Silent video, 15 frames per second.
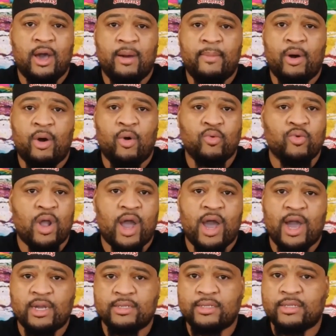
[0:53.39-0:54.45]
on
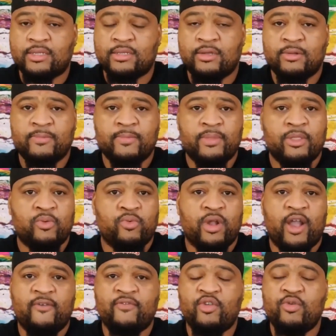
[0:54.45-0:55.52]
rocks,
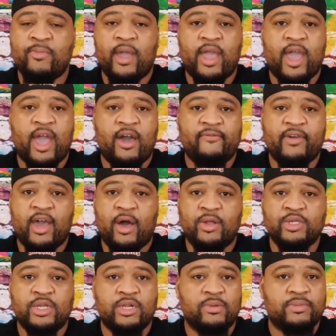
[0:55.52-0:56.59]
wherever you may have
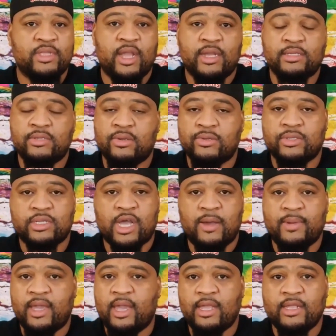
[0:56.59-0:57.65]
algae. The things don't
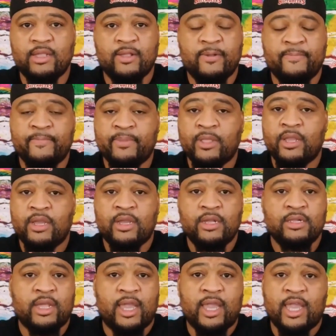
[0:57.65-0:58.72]
stop eating.
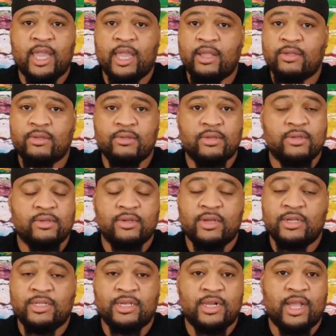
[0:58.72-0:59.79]
They eat
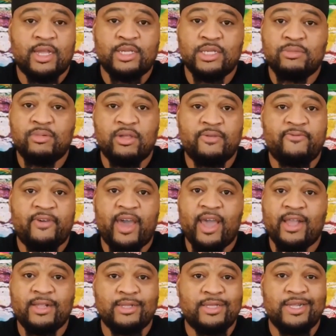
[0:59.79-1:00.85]
until they just be
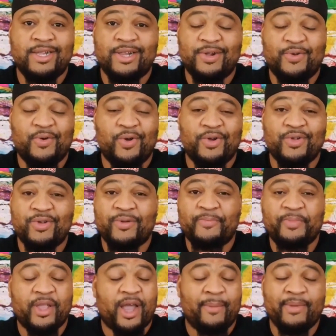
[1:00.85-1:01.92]
fat, sitting in the corner.
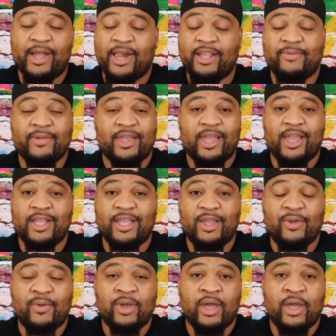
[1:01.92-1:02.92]
I'm not even kidding